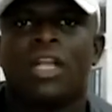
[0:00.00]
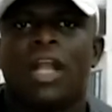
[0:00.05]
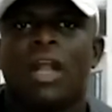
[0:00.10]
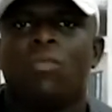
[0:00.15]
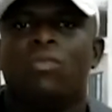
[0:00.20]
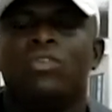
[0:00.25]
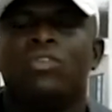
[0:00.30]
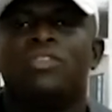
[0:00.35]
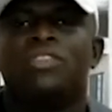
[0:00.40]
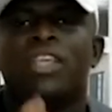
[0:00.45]
I
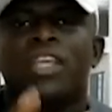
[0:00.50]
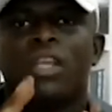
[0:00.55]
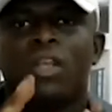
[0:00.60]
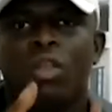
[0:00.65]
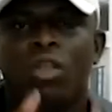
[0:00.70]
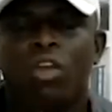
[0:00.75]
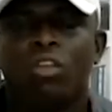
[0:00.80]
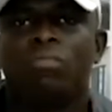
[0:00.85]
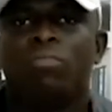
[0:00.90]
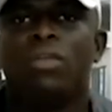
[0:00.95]
want to say
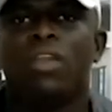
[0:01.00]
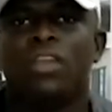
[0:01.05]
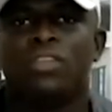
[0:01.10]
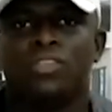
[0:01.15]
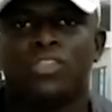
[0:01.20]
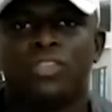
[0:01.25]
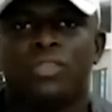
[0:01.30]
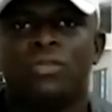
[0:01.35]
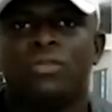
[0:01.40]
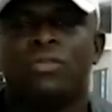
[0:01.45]
God
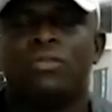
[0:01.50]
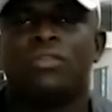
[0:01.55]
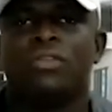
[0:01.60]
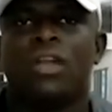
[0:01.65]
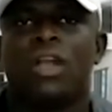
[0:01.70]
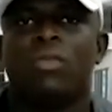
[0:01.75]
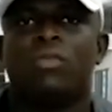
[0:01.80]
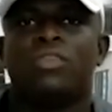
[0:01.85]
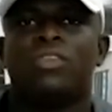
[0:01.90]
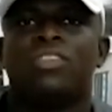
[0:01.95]
bless you.
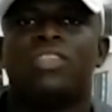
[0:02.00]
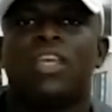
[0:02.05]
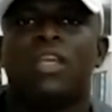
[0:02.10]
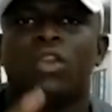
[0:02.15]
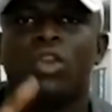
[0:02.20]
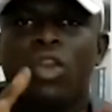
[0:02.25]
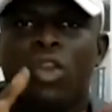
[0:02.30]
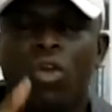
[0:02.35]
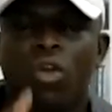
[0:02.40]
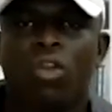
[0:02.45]
I want to say
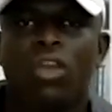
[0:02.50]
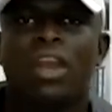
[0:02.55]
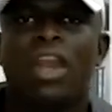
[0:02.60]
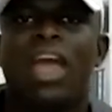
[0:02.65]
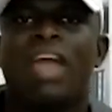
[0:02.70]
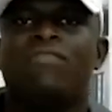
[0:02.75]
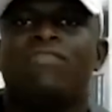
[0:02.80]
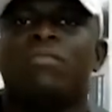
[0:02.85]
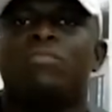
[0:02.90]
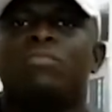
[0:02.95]
long
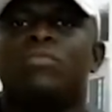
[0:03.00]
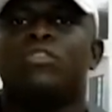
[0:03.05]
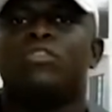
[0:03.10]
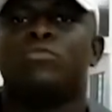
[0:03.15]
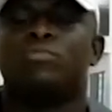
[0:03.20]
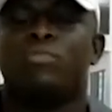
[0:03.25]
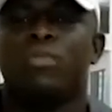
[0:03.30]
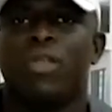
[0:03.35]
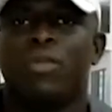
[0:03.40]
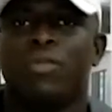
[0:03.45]
life and
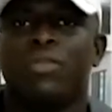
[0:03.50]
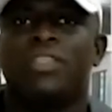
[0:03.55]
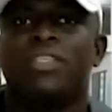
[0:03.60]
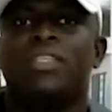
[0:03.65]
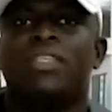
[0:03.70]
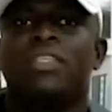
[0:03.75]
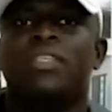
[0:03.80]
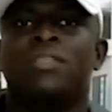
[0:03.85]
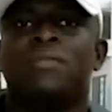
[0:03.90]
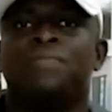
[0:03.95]

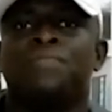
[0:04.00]
prosperity